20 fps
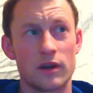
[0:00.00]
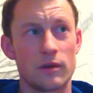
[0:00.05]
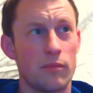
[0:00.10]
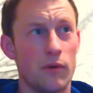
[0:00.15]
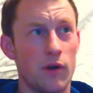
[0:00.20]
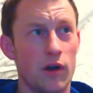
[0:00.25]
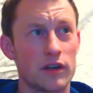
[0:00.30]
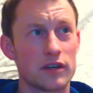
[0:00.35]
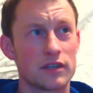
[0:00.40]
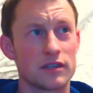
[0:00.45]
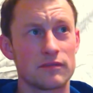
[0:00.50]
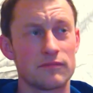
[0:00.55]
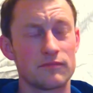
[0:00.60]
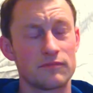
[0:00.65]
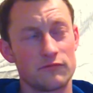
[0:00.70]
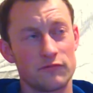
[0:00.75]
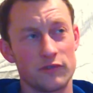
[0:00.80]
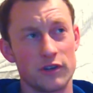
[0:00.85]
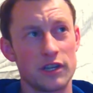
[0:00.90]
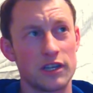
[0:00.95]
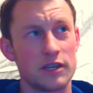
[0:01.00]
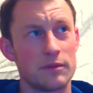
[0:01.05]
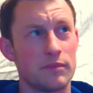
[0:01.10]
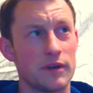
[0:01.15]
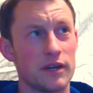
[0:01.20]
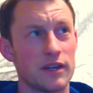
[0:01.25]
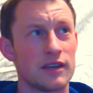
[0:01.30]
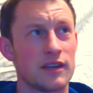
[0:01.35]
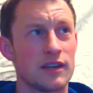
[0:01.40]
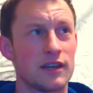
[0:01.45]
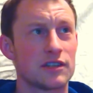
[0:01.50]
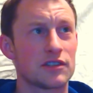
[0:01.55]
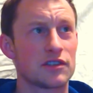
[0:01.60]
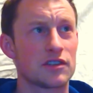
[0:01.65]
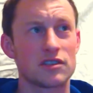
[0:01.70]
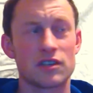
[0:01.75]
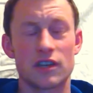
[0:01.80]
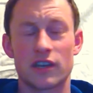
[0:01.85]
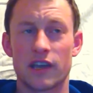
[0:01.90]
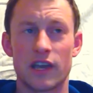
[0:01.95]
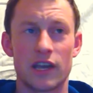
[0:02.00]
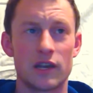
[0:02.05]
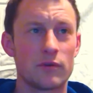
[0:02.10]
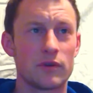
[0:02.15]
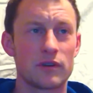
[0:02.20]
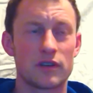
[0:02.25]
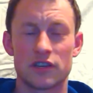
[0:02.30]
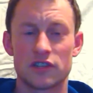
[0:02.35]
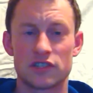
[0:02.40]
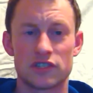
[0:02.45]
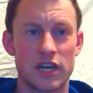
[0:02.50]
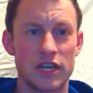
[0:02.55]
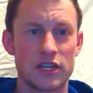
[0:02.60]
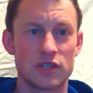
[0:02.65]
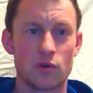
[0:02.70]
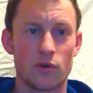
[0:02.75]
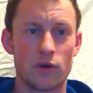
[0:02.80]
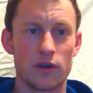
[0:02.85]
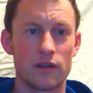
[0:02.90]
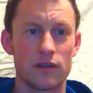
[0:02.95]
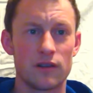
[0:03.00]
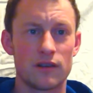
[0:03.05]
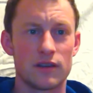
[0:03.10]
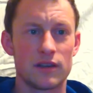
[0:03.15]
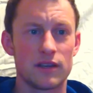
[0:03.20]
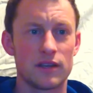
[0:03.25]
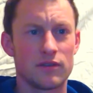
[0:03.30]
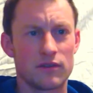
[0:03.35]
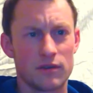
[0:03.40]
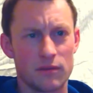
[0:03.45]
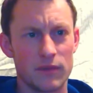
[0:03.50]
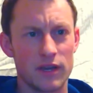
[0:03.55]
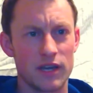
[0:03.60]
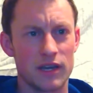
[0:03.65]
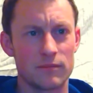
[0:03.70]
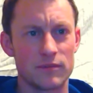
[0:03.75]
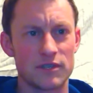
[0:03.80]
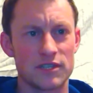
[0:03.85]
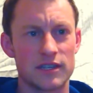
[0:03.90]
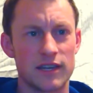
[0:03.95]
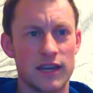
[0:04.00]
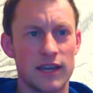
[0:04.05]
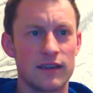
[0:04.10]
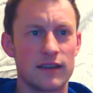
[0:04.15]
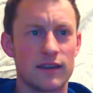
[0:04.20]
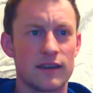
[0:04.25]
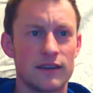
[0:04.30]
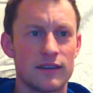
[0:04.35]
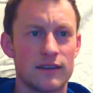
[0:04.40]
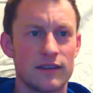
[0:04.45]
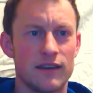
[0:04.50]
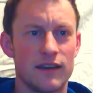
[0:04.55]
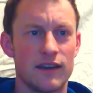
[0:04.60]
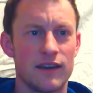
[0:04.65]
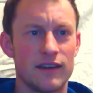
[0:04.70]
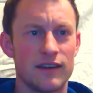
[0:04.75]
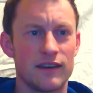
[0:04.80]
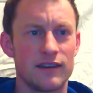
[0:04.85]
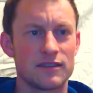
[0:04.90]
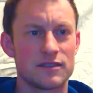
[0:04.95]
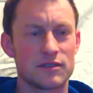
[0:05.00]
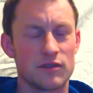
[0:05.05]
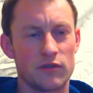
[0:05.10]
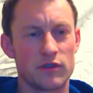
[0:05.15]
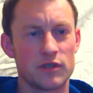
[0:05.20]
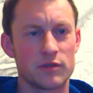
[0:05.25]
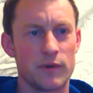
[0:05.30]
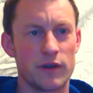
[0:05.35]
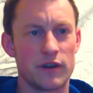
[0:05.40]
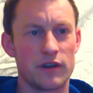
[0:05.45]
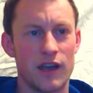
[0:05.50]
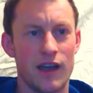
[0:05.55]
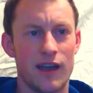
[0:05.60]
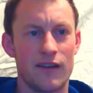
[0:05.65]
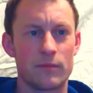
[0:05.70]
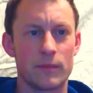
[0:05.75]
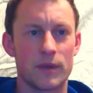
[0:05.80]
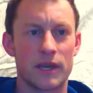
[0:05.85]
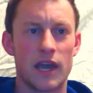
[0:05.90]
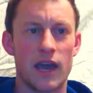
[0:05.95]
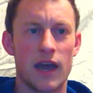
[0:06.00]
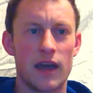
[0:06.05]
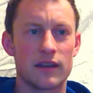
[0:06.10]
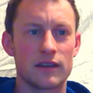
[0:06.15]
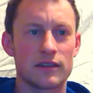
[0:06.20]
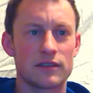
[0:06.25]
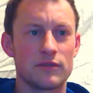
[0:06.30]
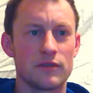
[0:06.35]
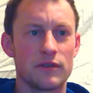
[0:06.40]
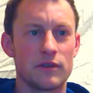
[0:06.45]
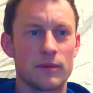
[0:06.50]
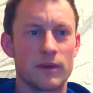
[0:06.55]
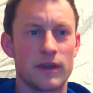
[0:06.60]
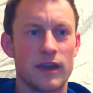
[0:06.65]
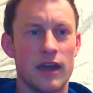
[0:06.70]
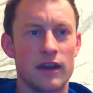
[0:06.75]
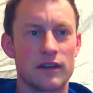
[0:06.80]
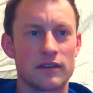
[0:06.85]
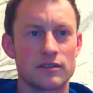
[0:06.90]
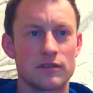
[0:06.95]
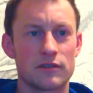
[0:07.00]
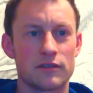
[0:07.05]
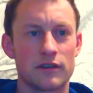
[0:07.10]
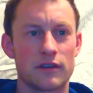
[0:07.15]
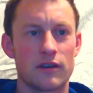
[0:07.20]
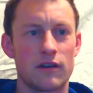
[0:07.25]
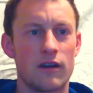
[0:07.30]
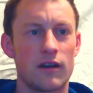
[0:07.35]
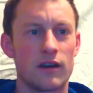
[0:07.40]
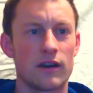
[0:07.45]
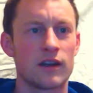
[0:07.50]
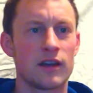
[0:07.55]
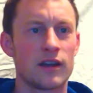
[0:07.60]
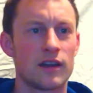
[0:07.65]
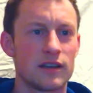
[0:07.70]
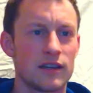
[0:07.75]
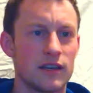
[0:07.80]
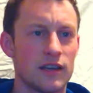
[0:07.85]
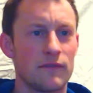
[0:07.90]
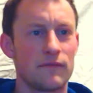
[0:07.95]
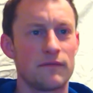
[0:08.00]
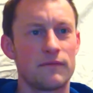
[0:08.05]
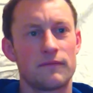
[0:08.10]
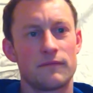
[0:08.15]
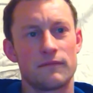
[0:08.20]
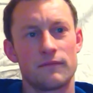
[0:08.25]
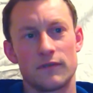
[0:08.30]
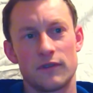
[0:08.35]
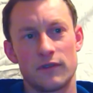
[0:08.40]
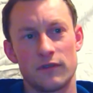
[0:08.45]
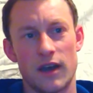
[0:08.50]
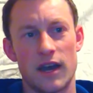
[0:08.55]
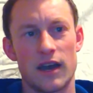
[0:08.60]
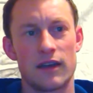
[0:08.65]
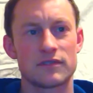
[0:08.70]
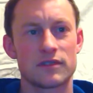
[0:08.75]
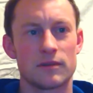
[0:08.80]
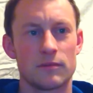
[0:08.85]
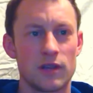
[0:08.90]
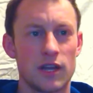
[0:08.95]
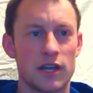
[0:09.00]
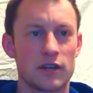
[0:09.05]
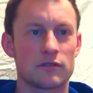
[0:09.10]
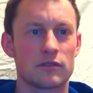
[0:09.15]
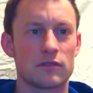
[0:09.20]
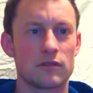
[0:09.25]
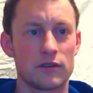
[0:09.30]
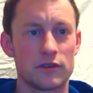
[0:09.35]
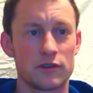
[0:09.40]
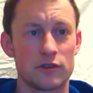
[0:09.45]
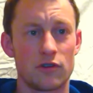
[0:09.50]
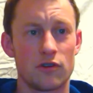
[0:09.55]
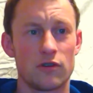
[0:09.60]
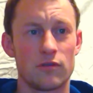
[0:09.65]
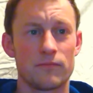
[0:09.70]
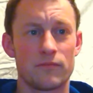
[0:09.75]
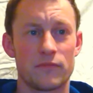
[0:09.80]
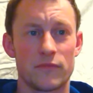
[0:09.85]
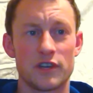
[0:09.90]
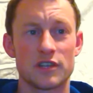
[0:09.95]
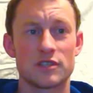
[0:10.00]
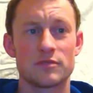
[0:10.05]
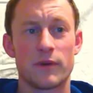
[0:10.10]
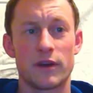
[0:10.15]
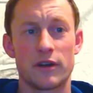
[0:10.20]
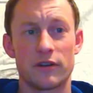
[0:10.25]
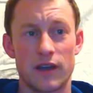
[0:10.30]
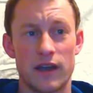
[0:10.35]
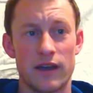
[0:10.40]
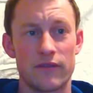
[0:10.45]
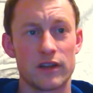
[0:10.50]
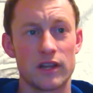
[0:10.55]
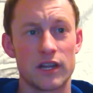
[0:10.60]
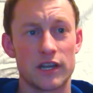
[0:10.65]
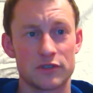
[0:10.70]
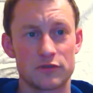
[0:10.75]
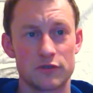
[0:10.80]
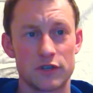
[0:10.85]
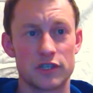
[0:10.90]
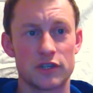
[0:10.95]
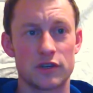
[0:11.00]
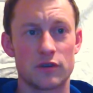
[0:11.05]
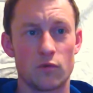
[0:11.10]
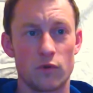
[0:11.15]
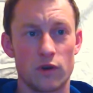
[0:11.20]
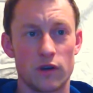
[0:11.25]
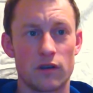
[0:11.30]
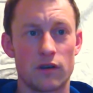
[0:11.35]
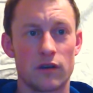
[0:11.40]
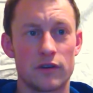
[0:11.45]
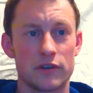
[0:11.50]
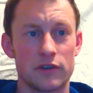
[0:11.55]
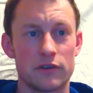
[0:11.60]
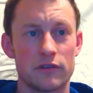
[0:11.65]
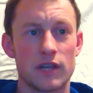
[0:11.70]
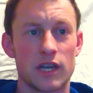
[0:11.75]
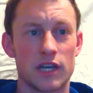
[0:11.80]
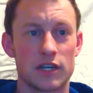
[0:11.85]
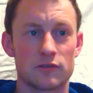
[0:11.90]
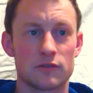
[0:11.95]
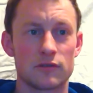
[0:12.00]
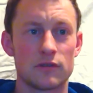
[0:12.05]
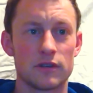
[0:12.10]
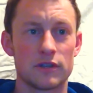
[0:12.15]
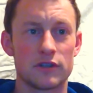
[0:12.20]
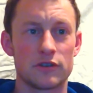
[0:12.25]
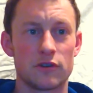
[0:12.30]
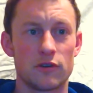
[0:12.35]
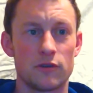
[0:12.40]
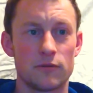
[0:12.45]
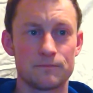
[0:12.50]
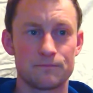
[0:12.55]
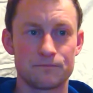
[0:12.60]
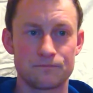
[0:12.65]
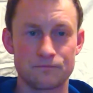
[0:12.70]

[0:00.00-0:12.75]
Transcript: a bond, really, but just like anyone can change oil, you can make a mistake, and it's always better to have a mechanic do your mechanics on your car. If you have some electrical in your home, it's better to have an electrician work on your electrical in your home.